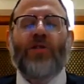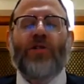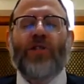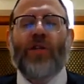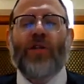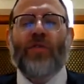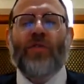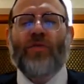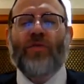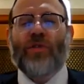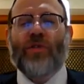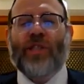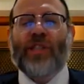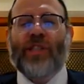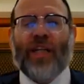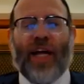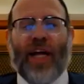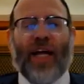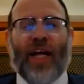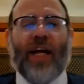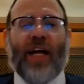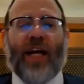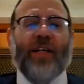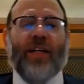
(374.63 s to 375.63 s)
kosher for
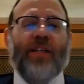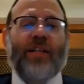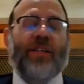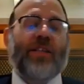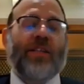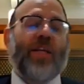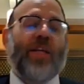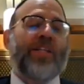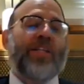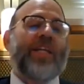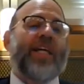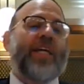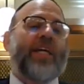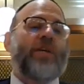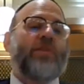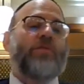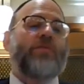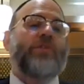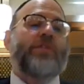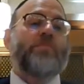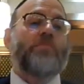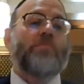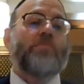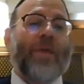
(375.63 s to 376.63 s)
schach. Let's say he
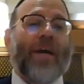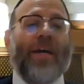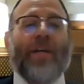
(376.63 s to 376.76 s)
used